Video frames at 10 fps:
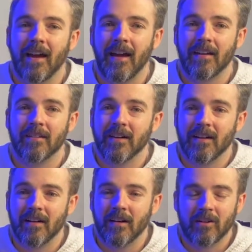and
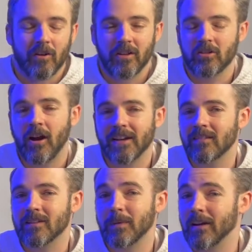you know, the
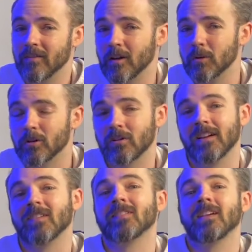tiniest amount of elbow
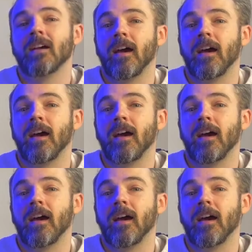grease,